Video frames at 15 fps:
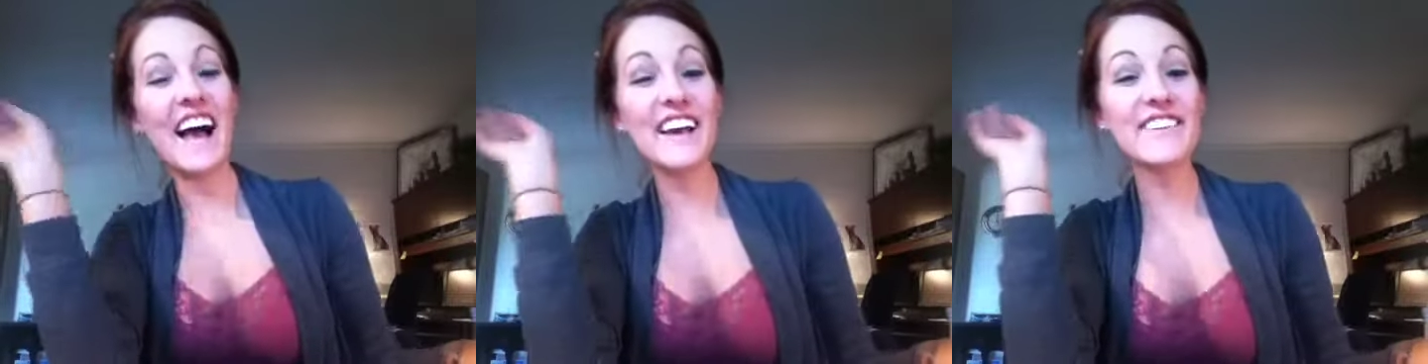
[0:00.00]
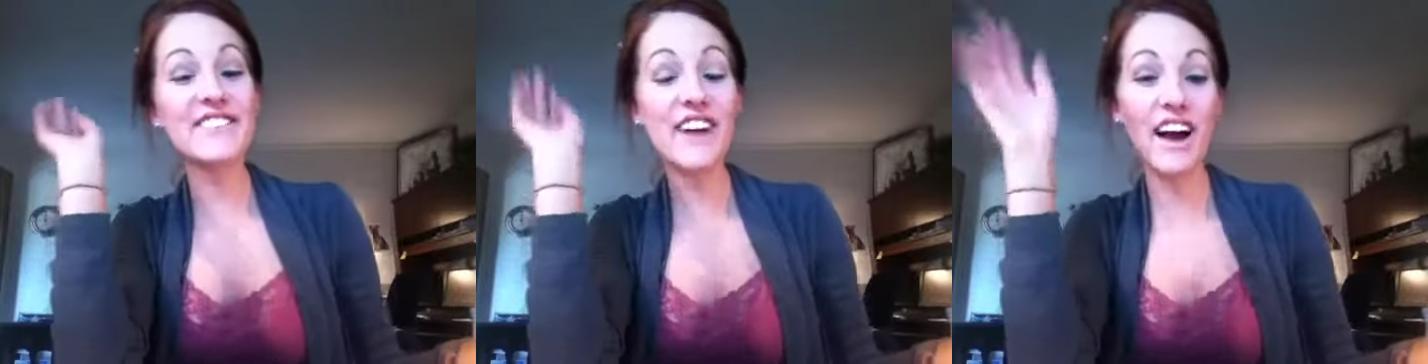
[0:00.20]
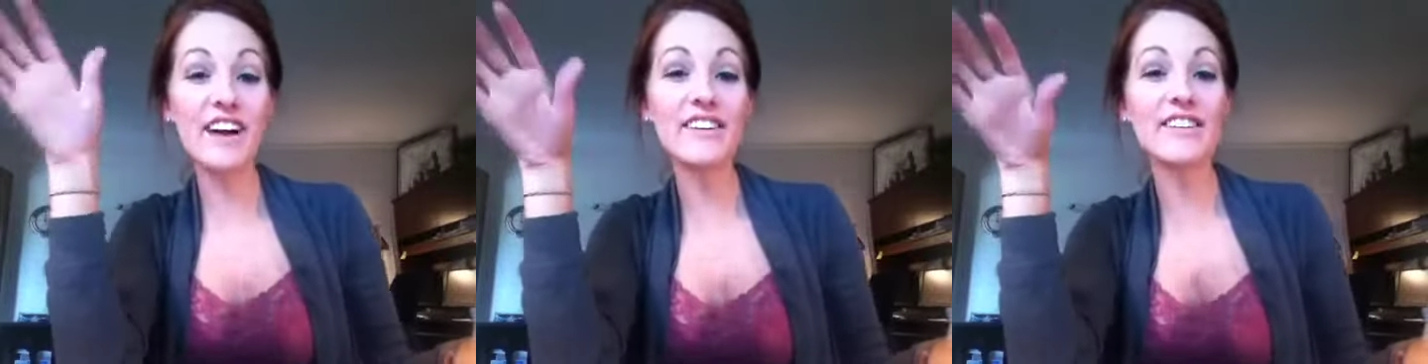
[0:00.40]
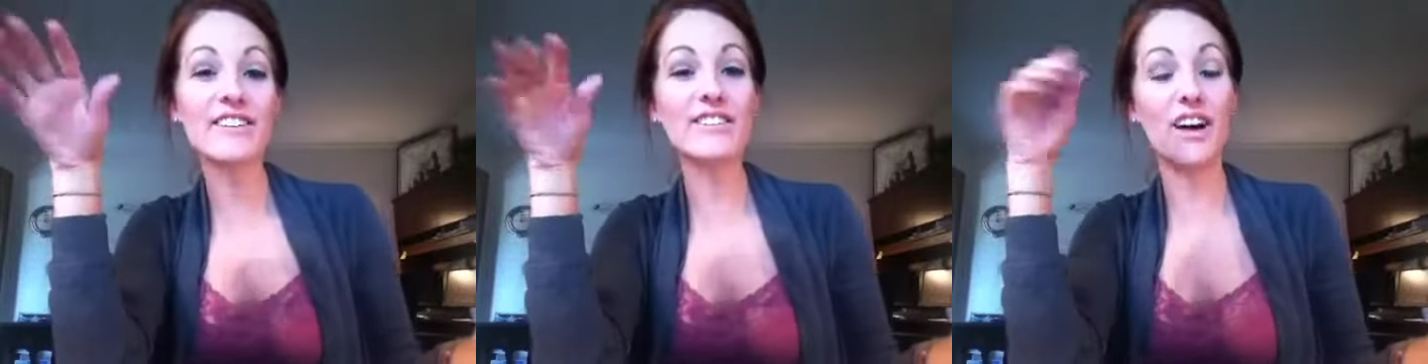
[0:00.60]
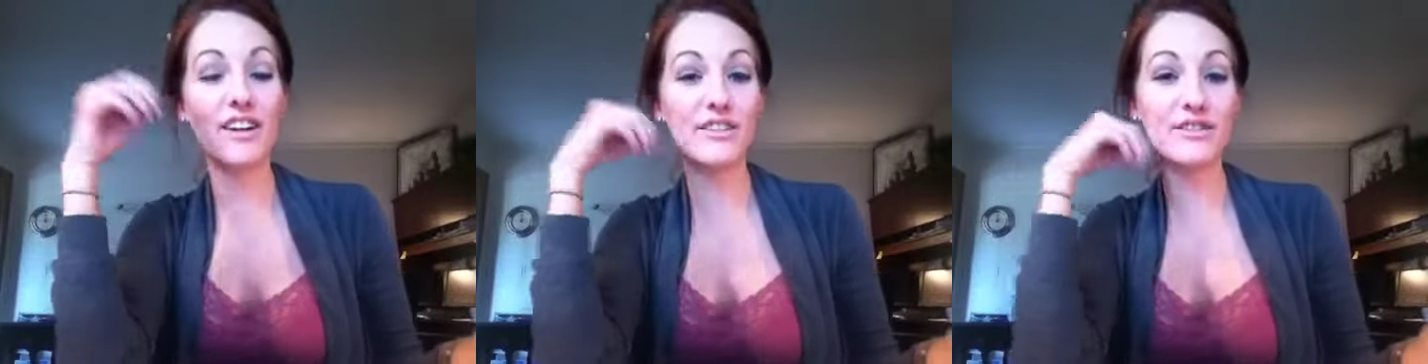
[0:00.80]
I have gotten a
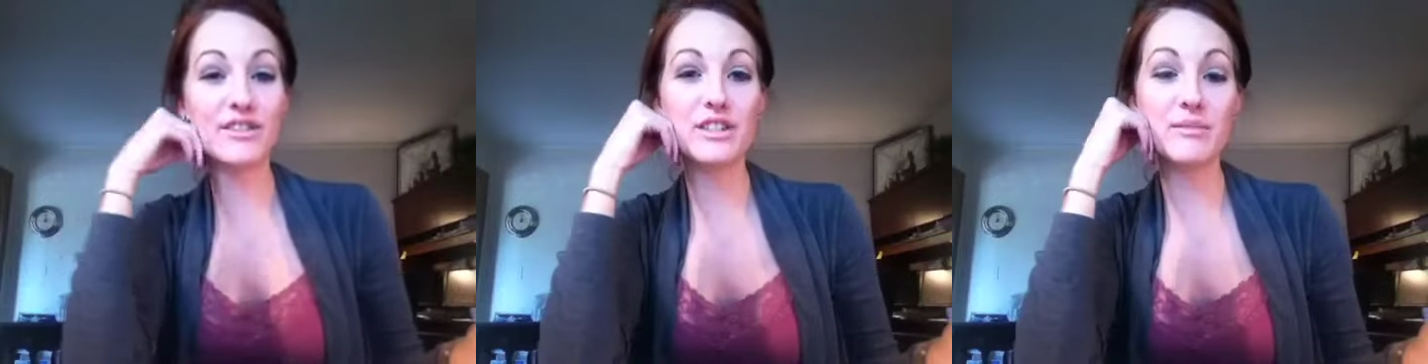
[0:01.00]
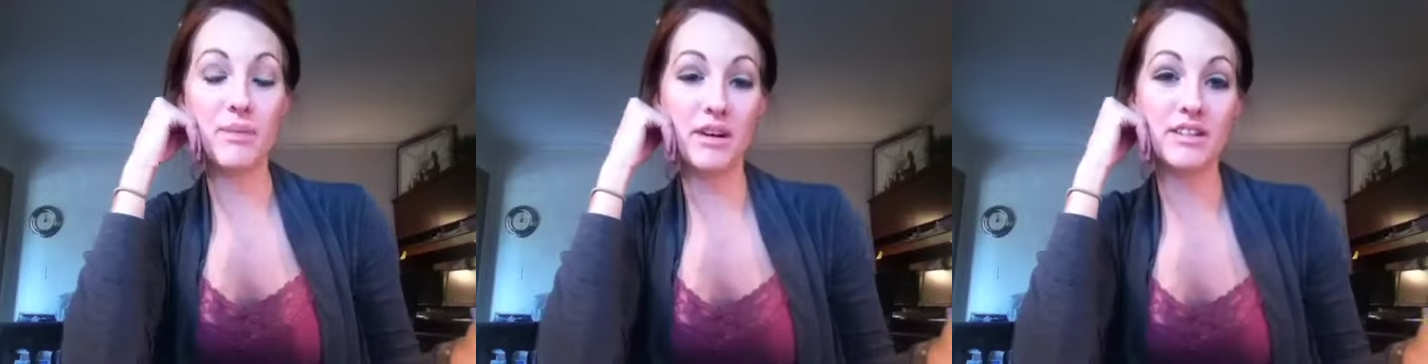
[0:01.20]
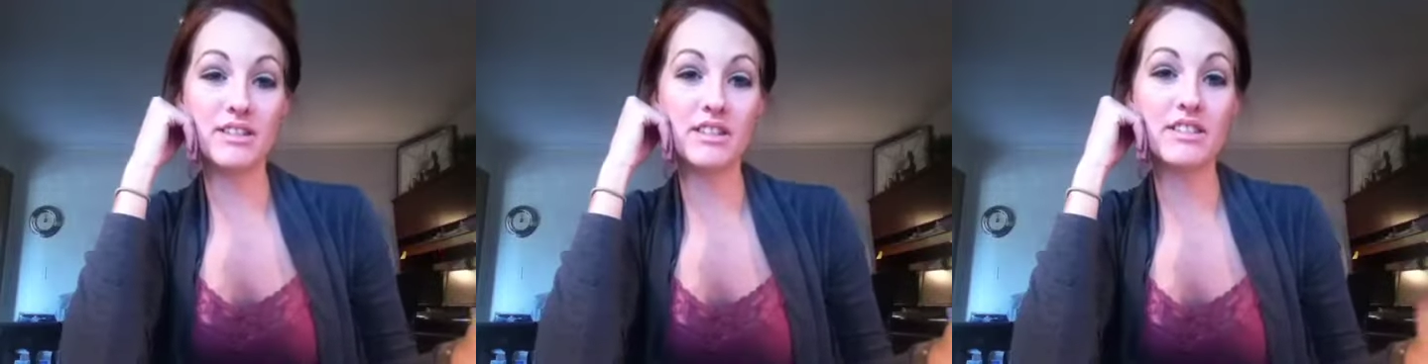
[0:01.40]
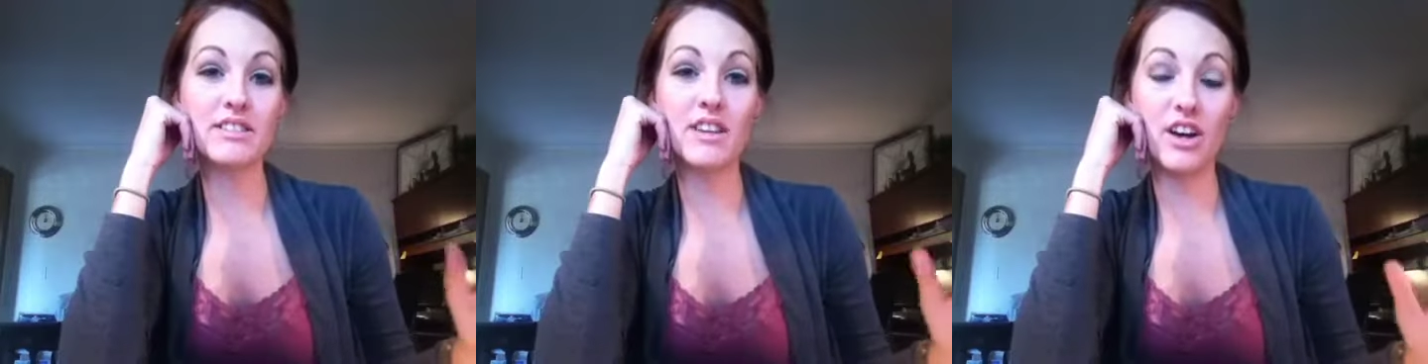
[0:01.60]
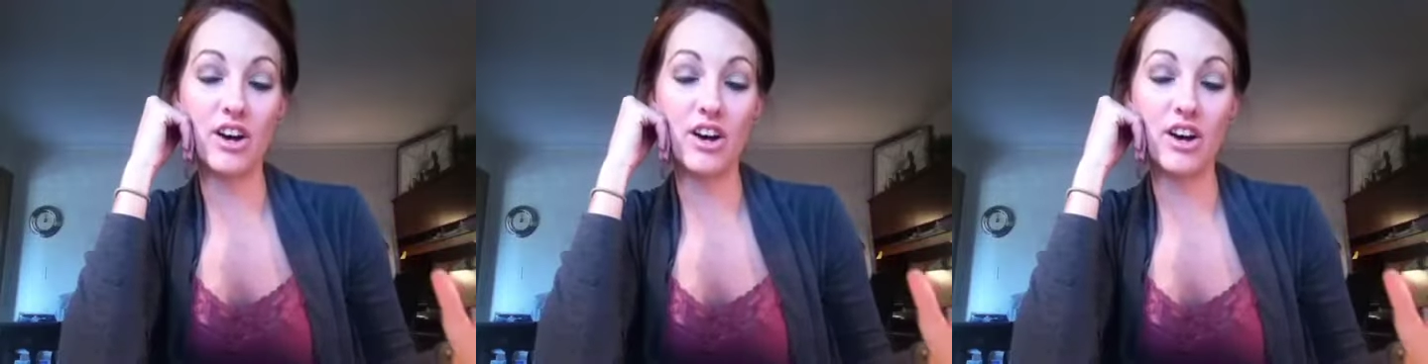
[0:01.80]
lot of responses